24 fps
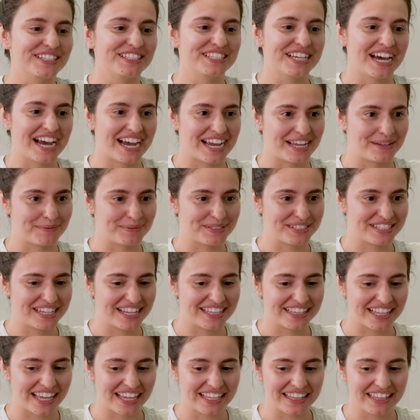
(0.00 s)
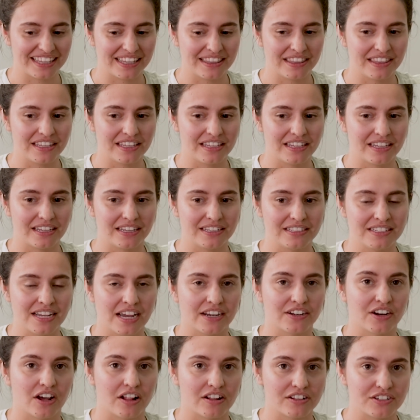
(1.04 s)
the times and like the
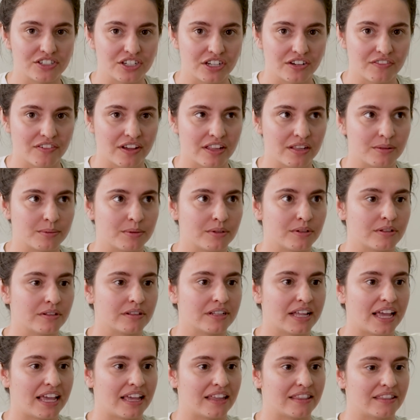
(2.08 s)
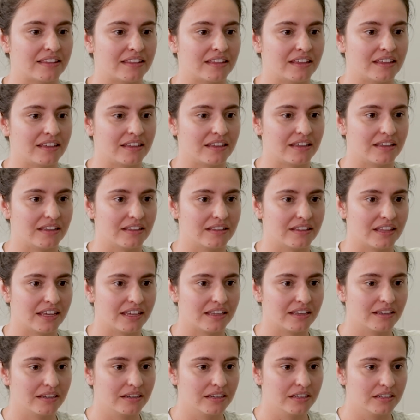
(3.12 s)
technology available and the
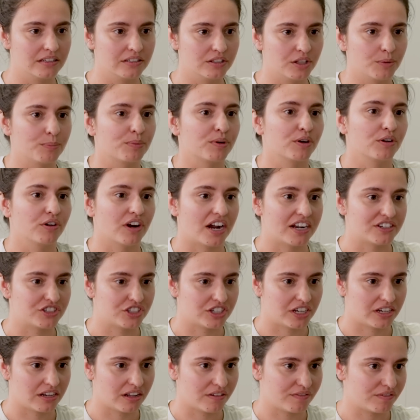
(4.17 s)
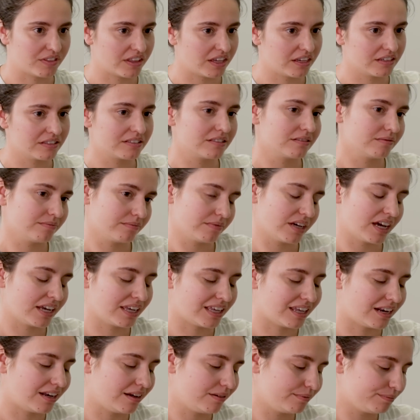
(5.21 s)
like the progression of things. Mm-hmm. I
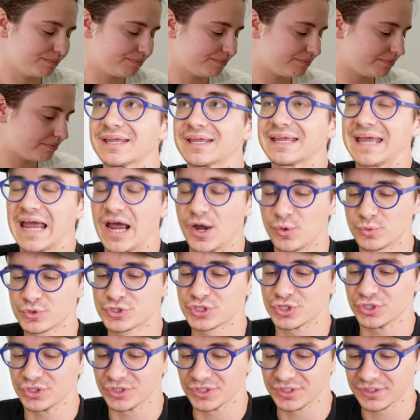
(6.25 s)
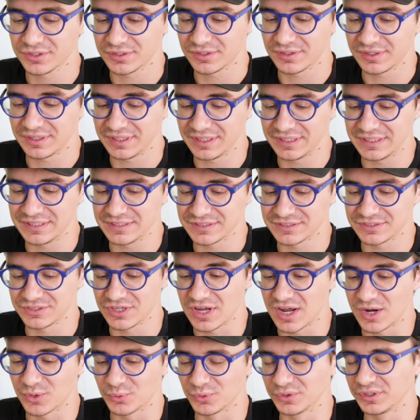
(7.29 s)
get it. Counter is
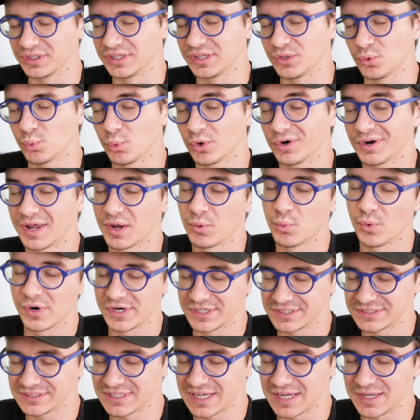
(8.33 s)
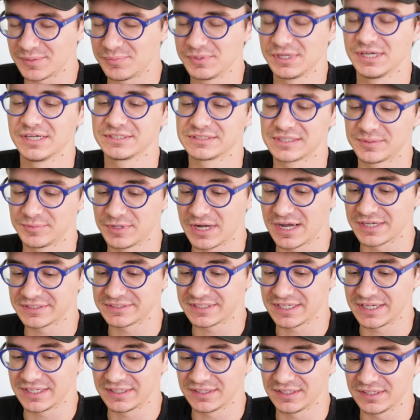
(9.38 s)
not really the word I want to say because I'm not
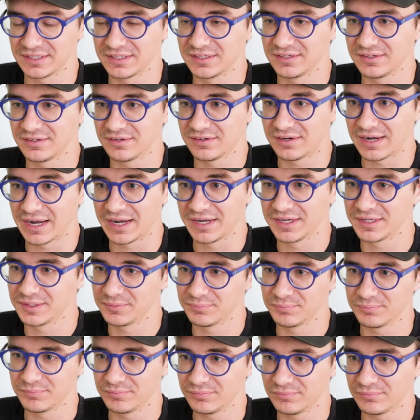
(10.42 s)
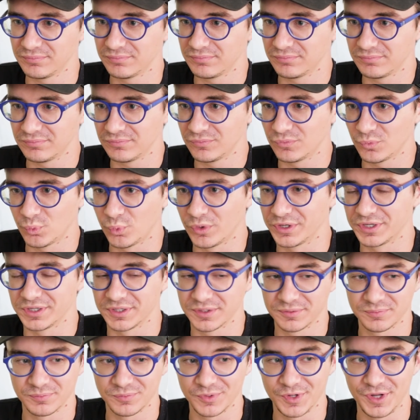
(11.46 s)
saying that I'm
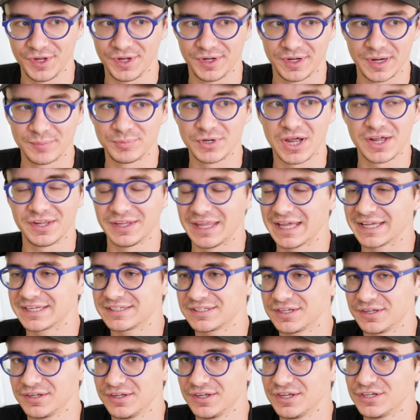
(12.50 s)
I'm not like